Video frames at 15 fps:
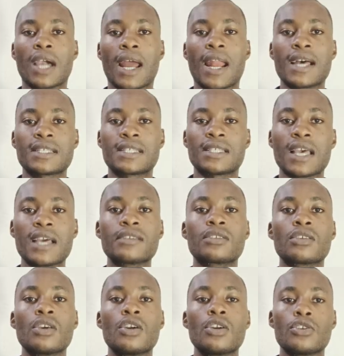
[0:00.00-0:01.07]
can
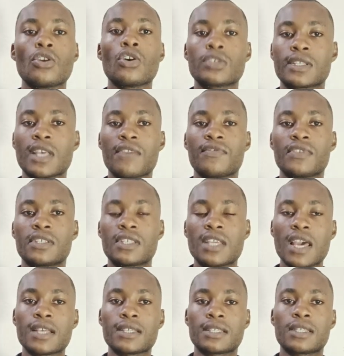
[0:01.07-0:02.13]
access your service.
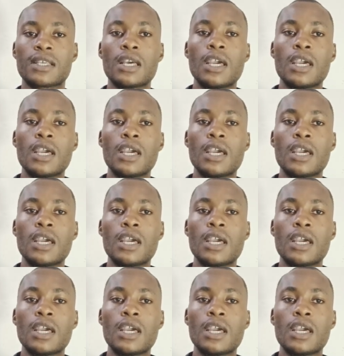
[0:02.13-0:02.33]
Yes,